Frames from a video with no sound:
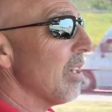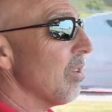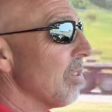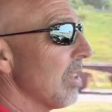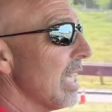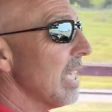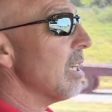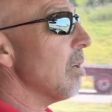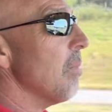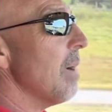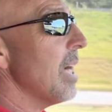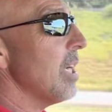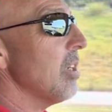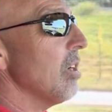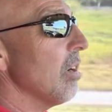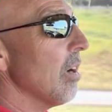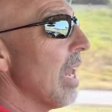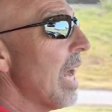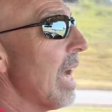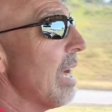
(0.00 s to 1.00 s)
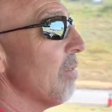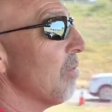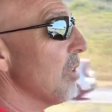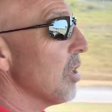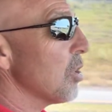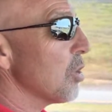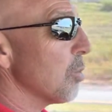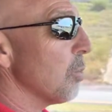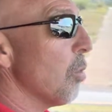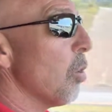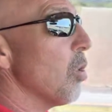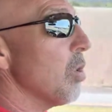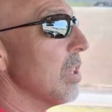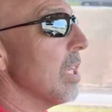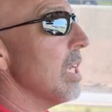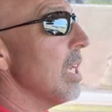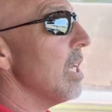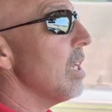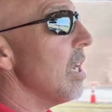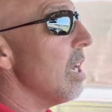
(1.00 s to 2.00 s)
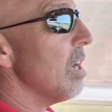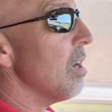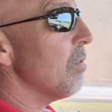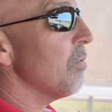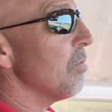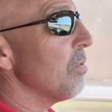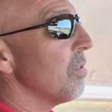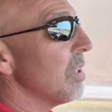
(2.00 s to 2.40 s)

Think about your life. There's more than enough.